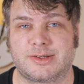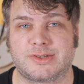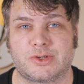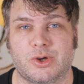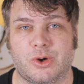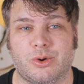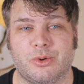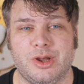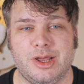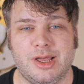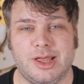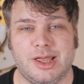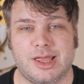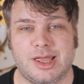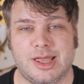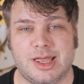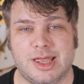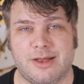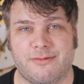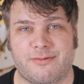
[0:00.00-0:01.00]
So
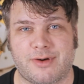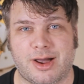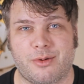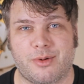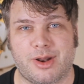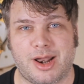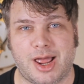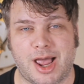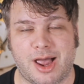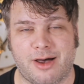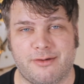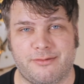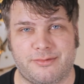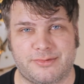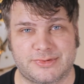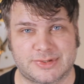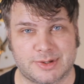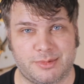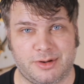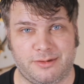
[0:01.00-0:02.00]
if I want to
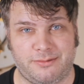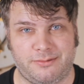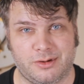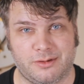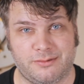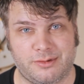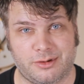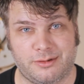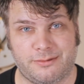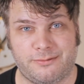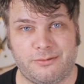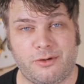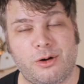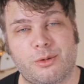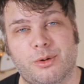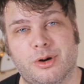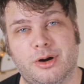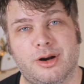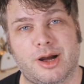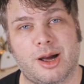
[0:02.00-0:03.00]
have somebody feel very
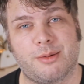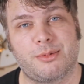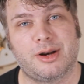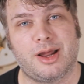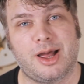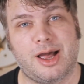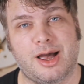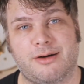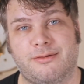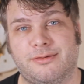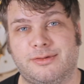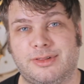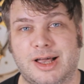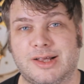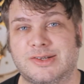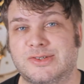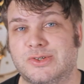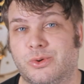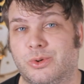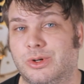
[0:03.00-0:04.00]
forward, I'm going to have
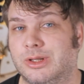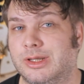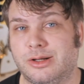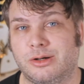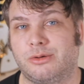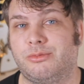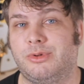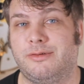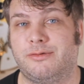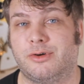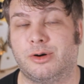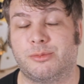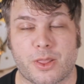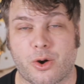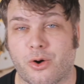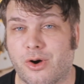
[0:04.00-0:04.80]
less or little reverb.